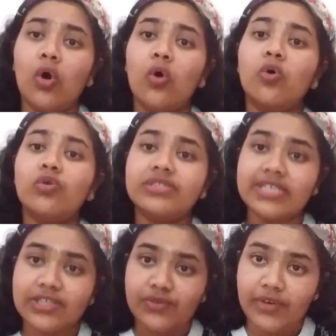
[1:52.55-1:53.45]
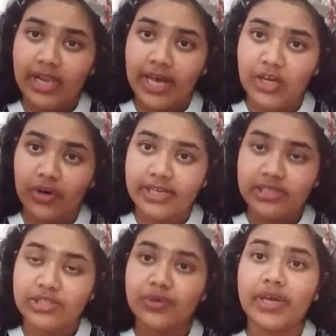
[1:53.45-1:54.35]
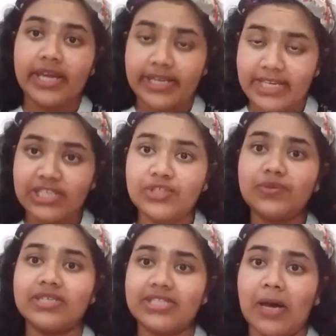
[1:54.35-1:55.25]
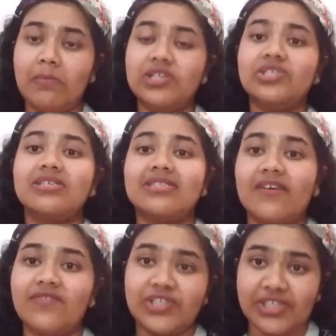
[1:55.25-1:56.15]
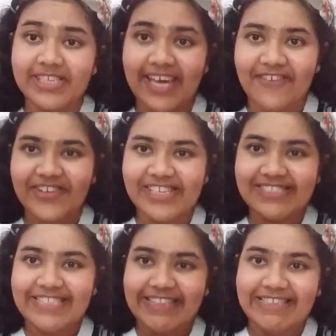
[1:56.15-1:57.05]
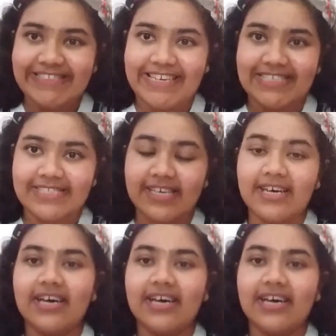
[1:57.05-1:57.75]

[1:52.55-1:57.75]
who seeks to rely on it. So he needs to establish sufficient evidence in this case.